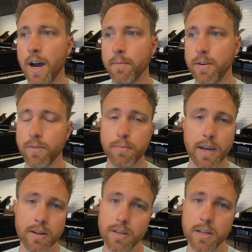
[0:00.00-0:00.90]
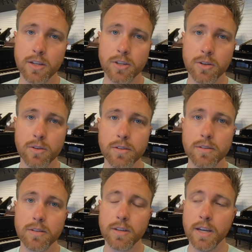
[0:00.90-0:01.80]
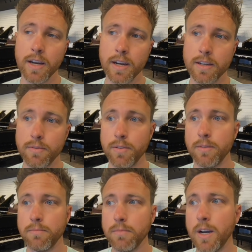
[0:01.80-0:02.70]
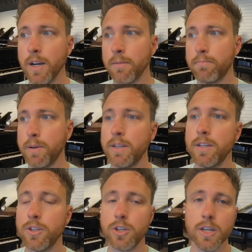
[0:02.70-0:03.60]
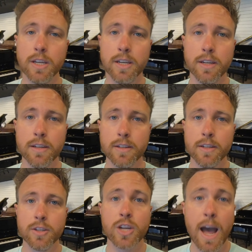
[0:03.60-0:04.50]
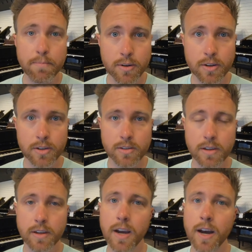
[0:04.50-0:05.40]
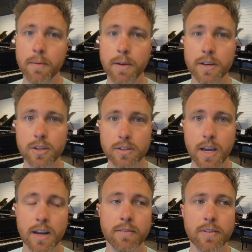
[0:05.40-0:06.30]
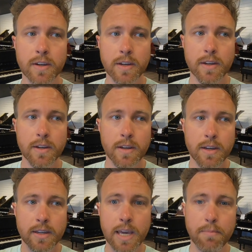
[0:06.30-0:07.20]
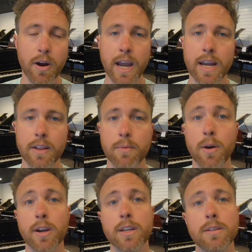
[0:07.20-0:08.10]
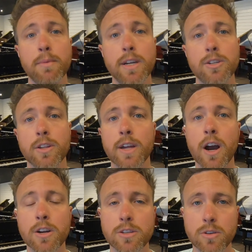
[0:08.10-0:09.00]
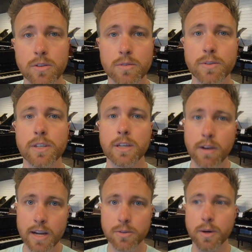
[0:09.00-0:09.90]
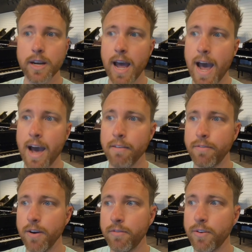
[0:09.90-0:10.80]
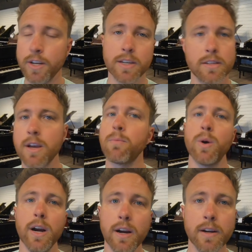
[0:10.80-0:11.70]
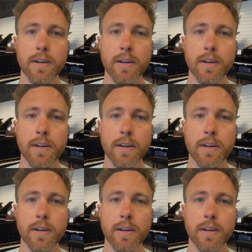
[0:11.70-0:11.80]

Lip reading: different piano technicians, different PTG chapters, and just kind of keep our hand on the market to make sure that our students, once they graduate, have a footing somewhere.